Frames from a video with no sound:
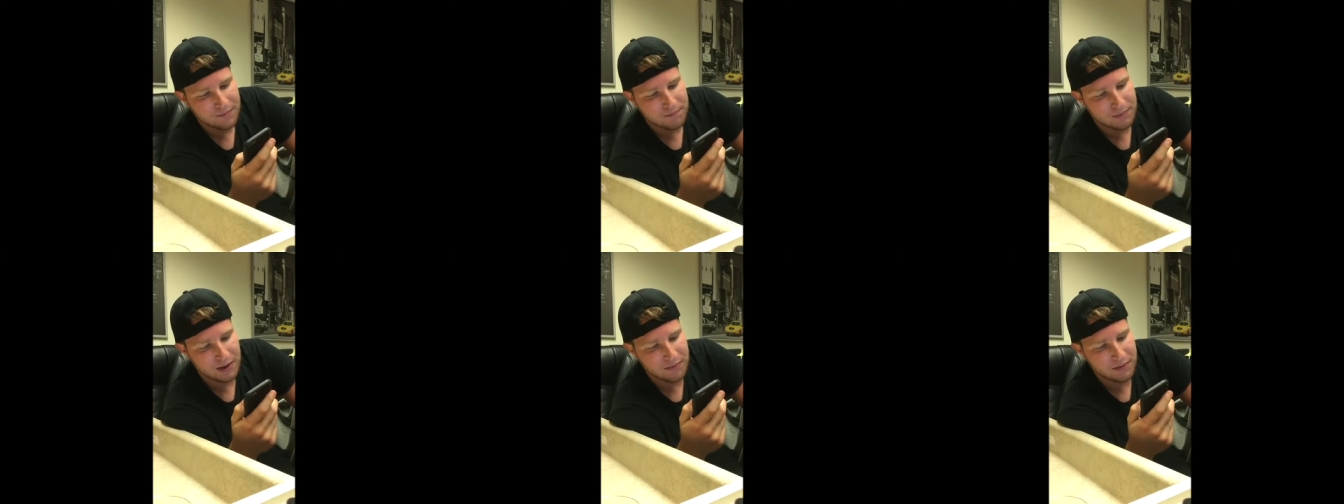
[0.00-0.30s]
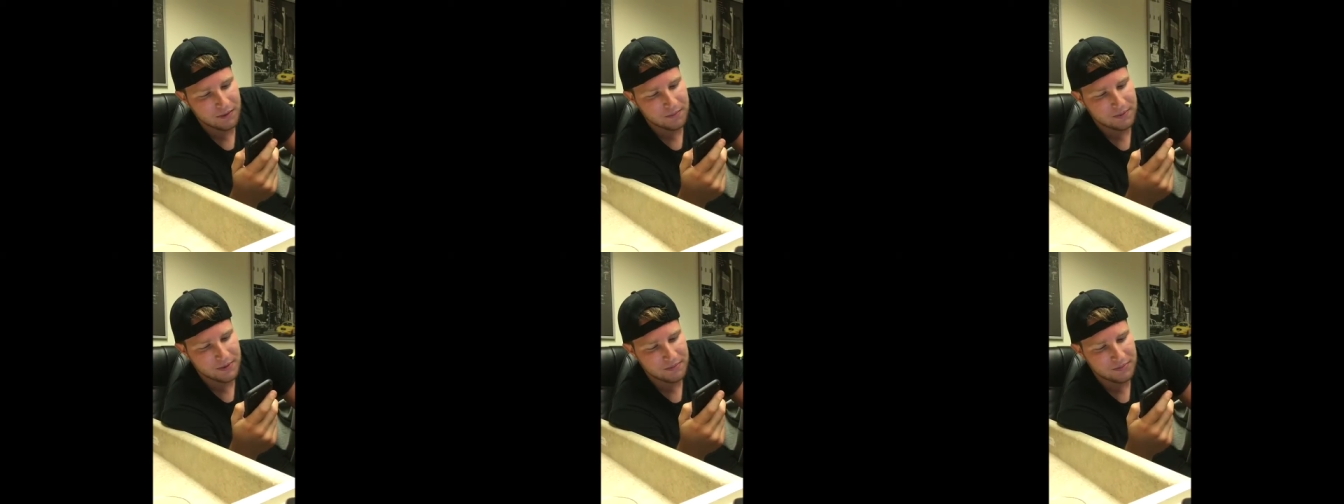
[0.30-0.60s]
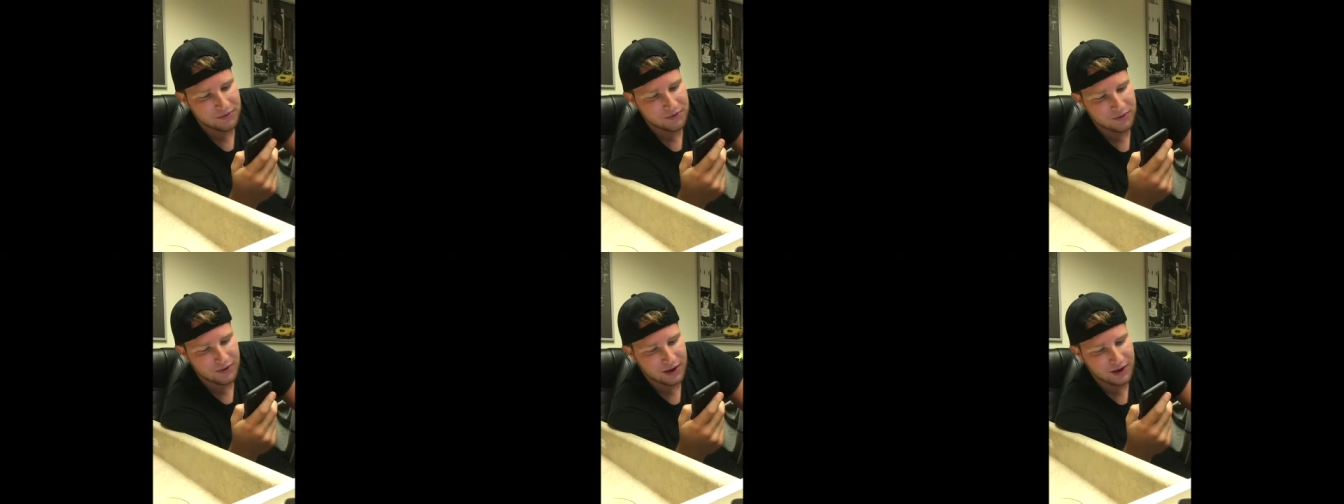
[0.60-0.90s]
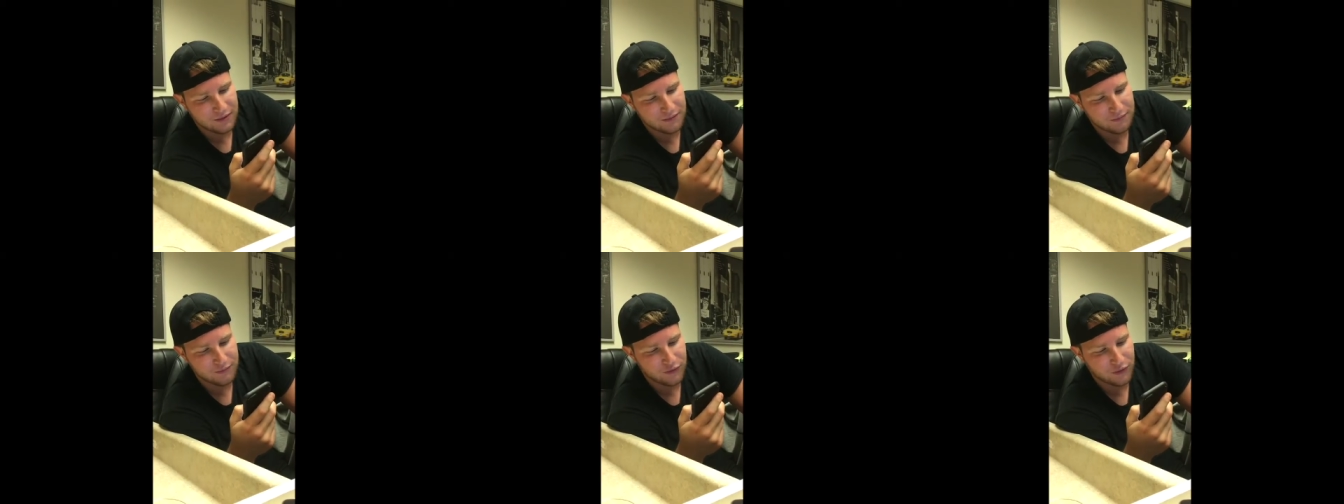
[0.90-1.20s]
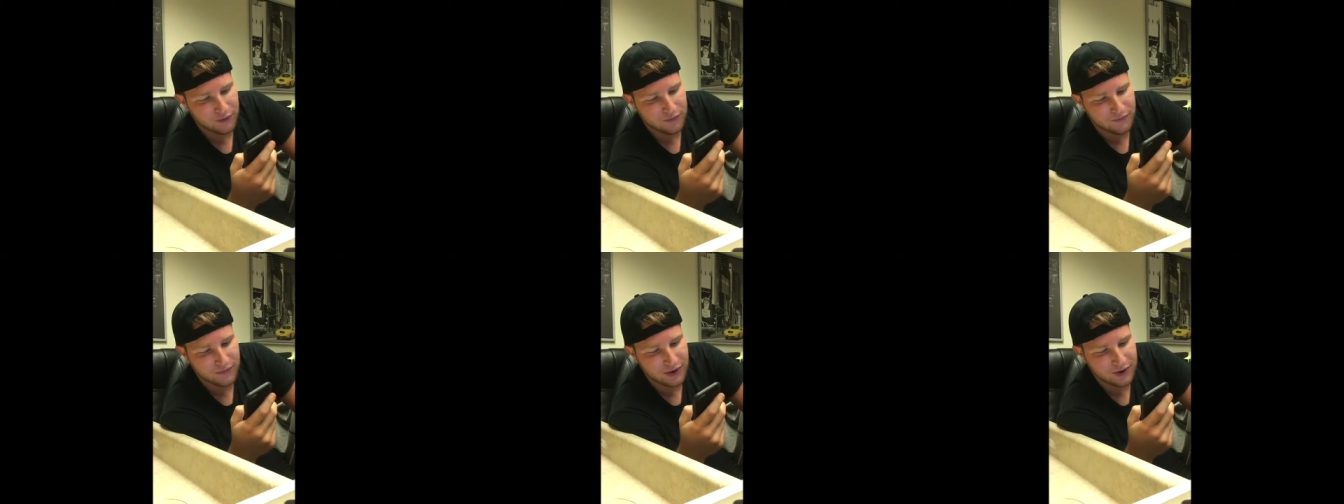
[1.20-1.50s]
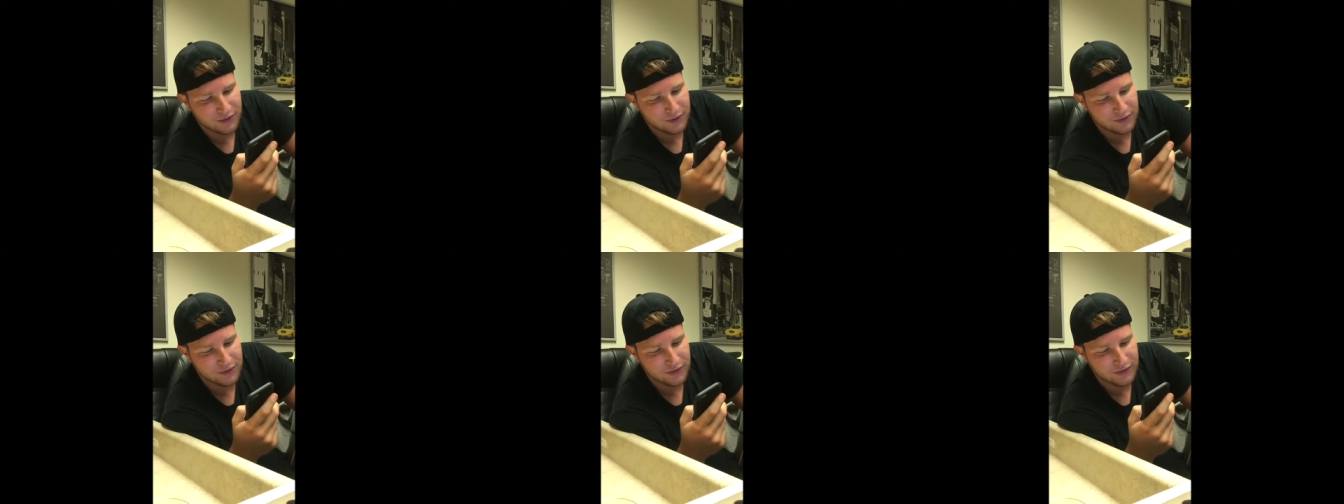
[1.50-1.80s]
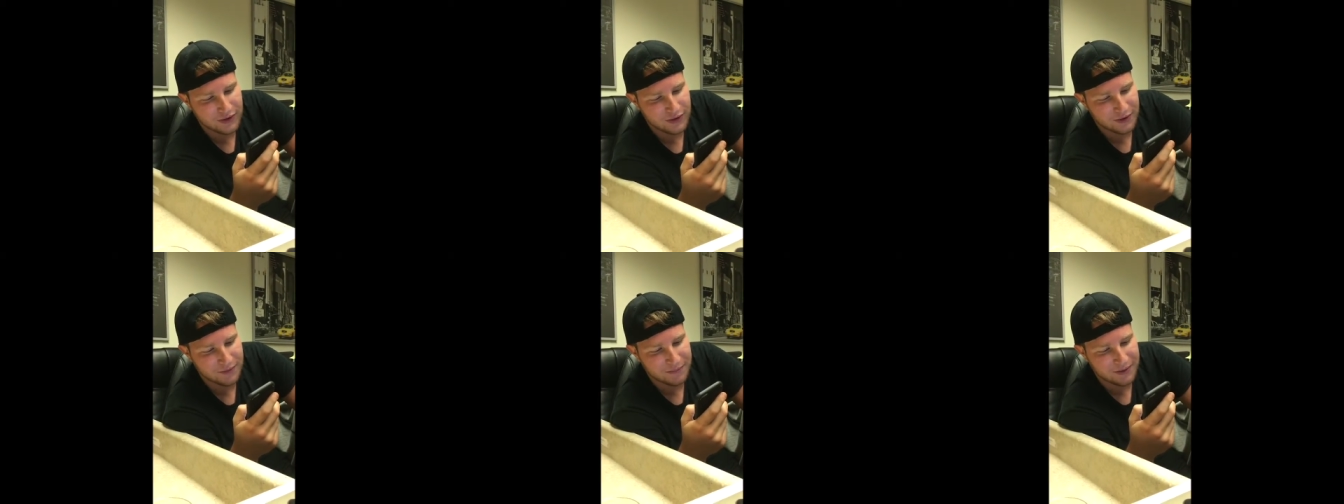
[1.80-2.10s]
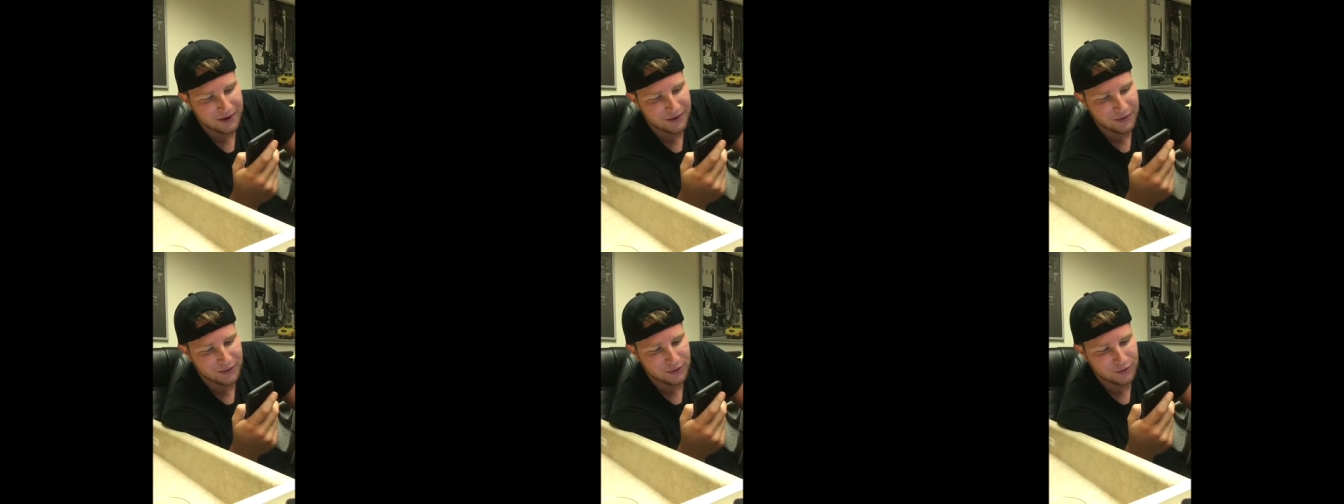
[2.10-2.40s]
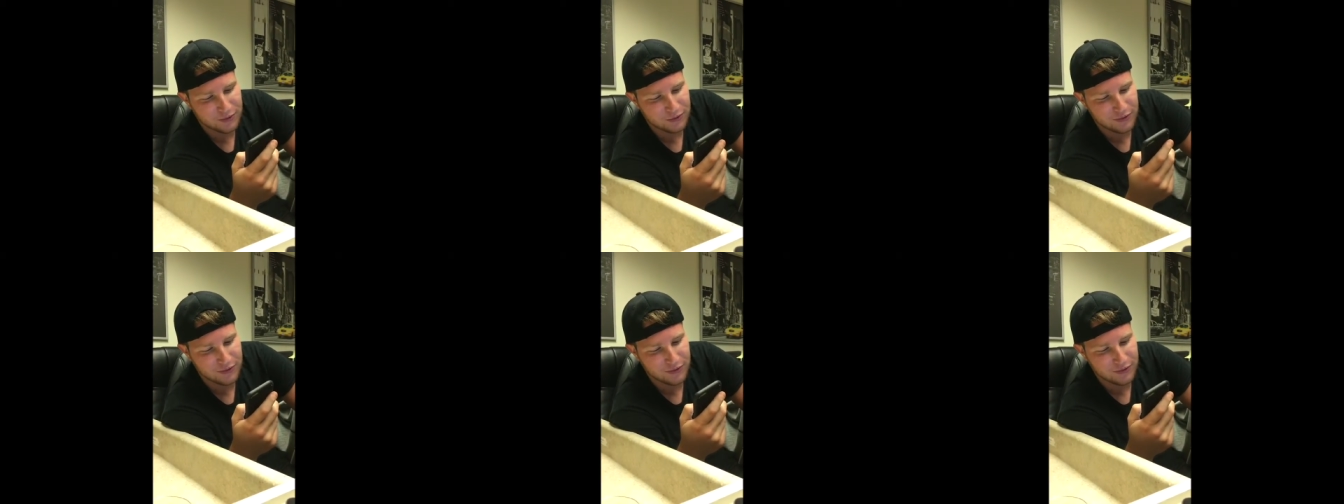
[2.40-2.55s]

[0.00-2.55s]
Baby pimps do not inform fathers that they are parents or